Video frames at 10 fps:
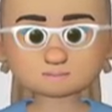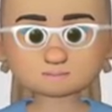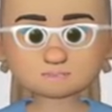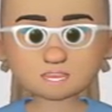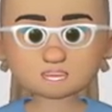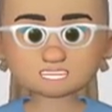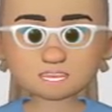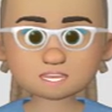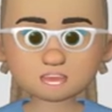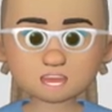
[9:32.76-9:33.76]
This
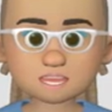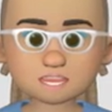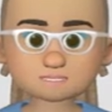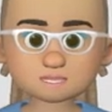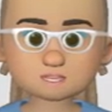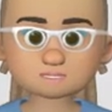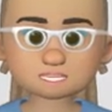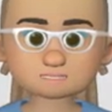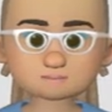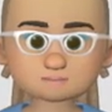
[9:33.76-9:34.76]
is not an
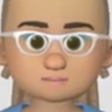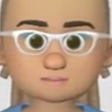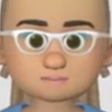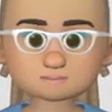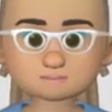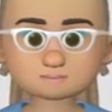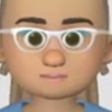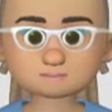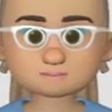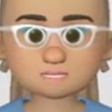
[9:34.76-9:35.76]
ether.
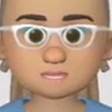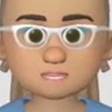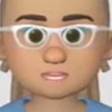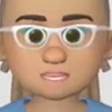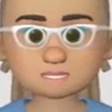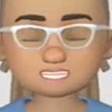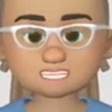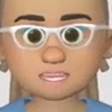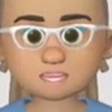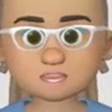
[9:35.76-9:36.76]
And the difference
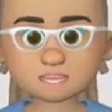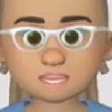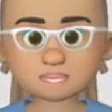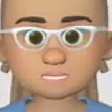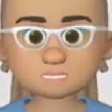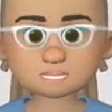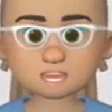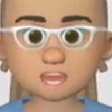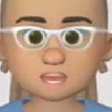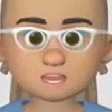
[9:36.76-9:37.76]
between a
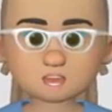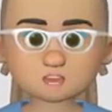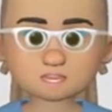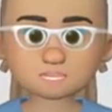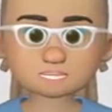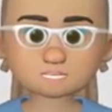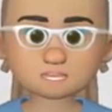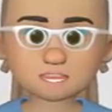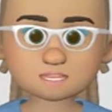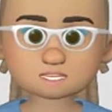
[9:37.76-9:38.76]
hemiacetal and an
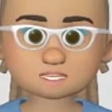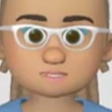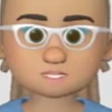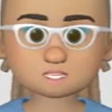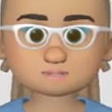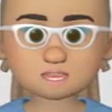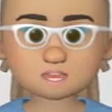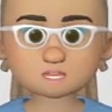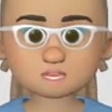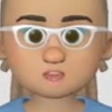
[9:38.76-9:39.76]
ether
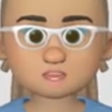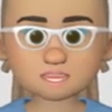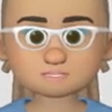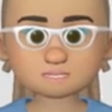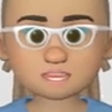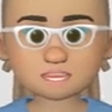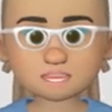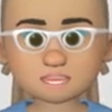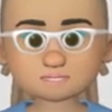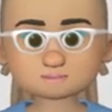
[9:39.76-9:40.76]
ideally
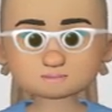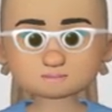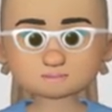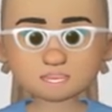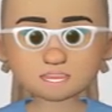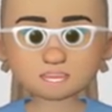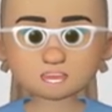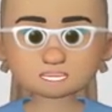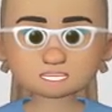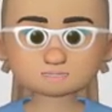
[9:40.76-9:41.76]
is
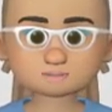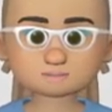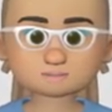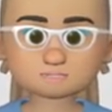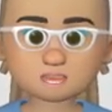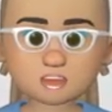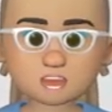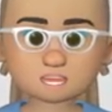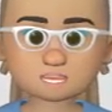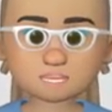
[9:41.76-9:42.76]
because the
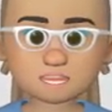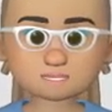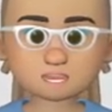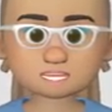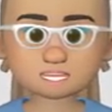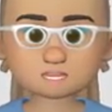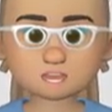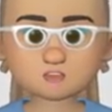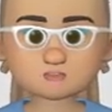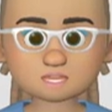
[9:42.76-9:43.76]

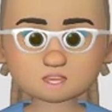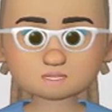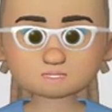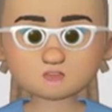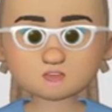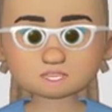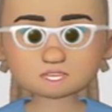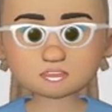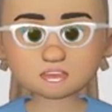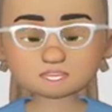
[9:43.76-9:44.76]
hemiacetal is formed
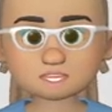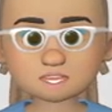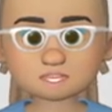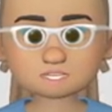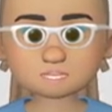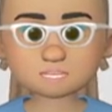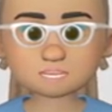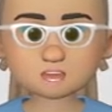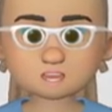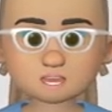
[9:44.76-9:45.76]
from the reaction of an
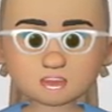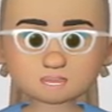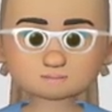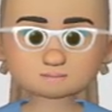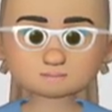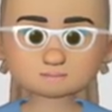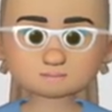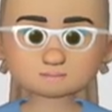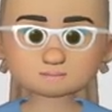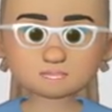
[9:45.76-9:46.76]
alcohol
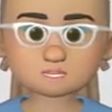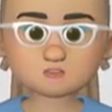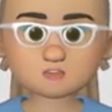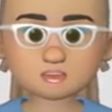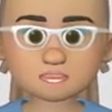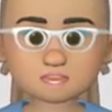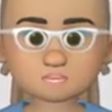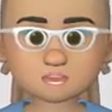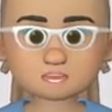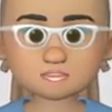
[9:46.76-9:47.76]
and a
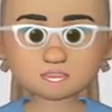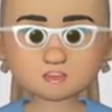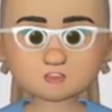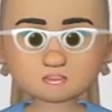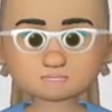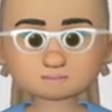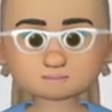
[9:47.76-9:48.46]
carbonyl functionality.